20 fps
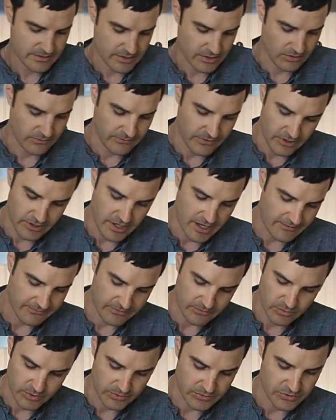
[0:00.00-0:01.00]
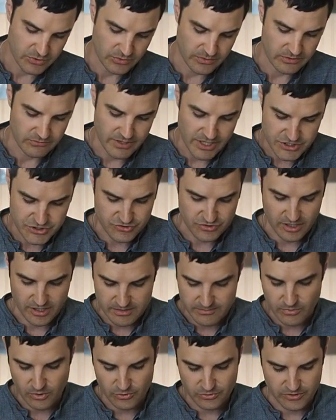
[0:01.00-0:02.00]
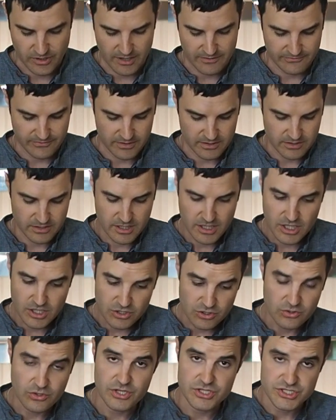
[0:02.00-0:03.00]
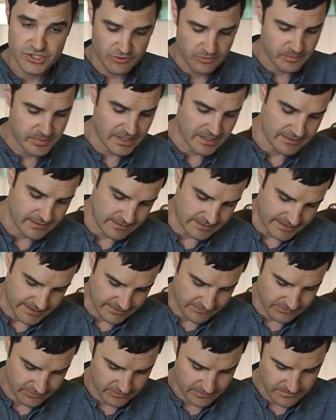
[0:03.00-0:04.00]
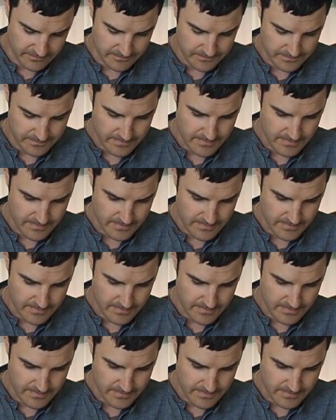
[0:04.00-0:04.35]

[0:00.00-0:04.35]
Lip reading: very often we would do in the restaurant, most often, you can just pick the leaves